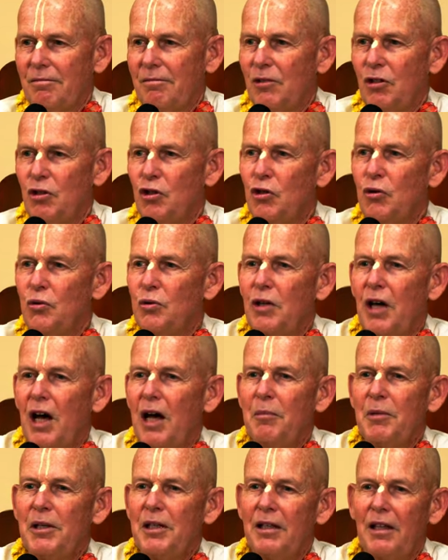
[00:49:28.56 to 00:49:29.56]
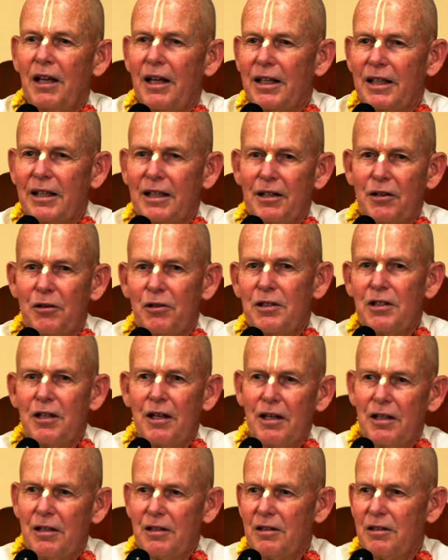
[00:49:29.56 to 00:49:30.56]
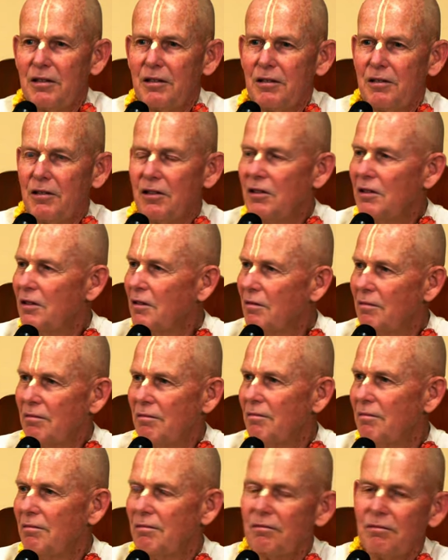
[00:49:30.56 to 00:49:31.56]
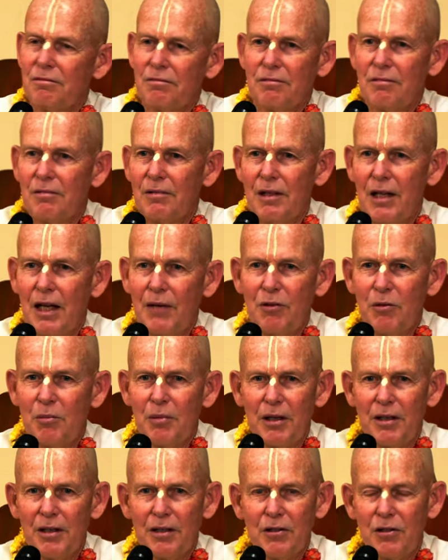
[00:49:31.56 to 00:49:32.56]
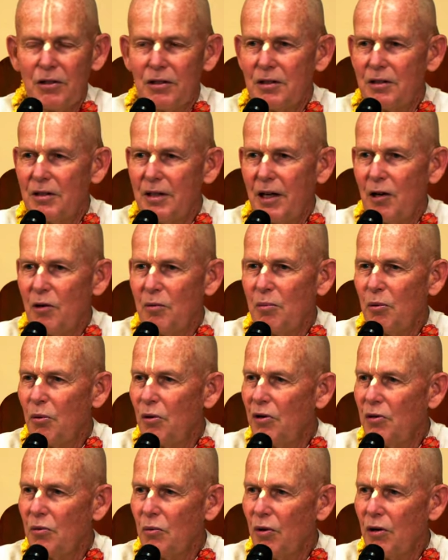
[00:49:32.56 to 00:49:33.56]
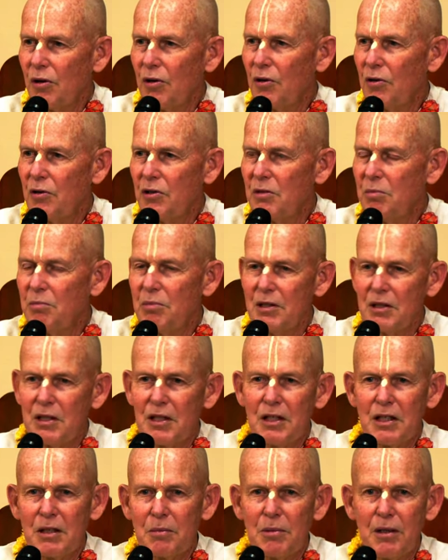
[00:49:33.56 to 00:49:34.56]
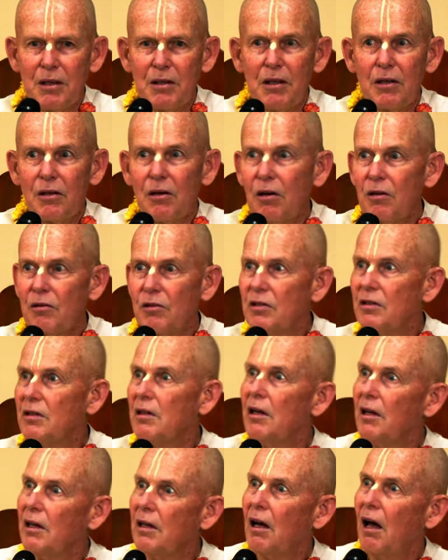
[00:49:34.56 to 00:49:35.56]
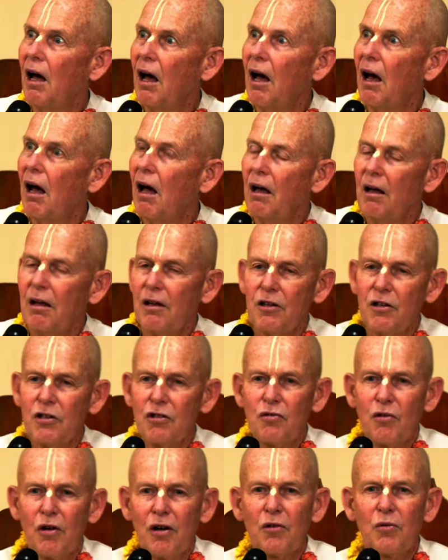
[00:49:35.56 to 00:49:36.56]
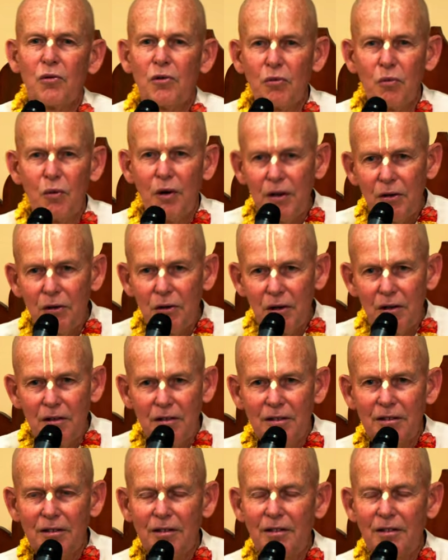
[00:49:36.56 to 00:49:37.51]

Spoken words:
Tsunami-like kirtans, just everybody, just airport workers, businessmen, they all just like struck with wonder